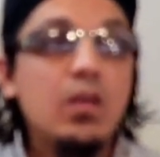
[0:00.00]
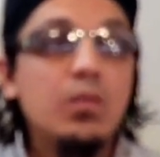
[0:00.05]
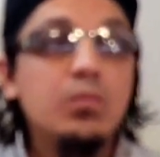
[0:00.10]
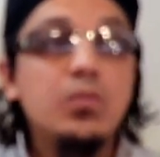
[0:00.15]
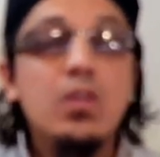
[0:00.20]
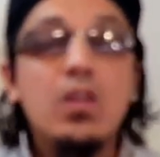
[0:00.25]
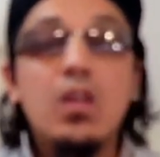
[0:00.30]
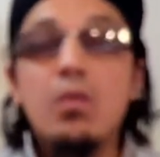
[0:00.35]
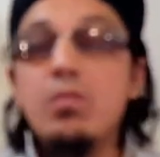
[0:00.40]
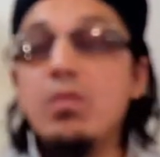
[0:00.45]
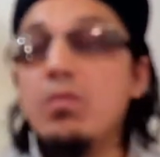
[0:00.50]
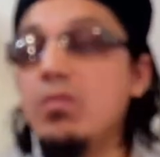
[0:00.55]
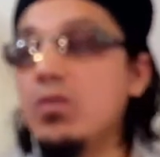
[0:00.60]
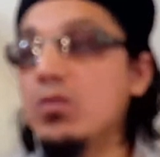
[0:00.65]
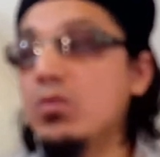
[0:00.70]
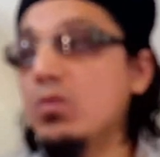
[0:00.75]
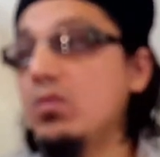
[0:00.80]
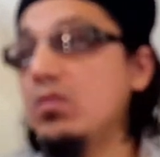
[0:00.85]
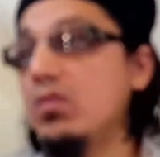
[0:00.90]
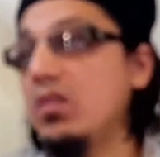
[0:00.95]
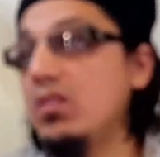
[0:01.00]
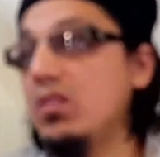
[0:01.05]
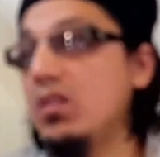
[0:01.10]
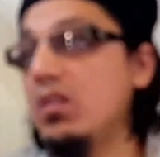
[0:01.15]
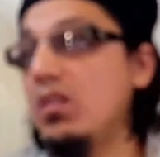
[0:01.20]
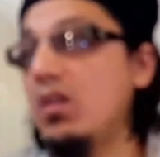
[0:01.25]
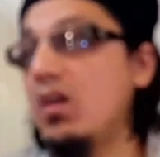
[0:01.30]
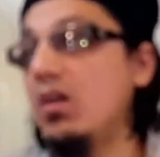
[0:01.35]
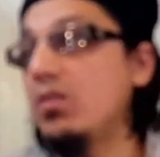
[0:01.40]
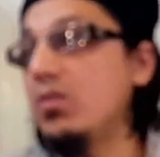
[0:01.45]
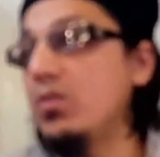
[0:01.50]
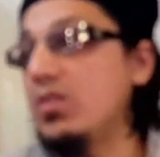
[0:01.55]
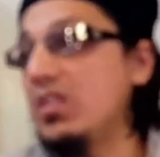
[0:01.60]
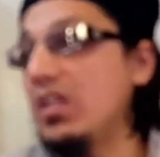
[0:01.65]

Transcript: Abdullah bin Masood radiallahu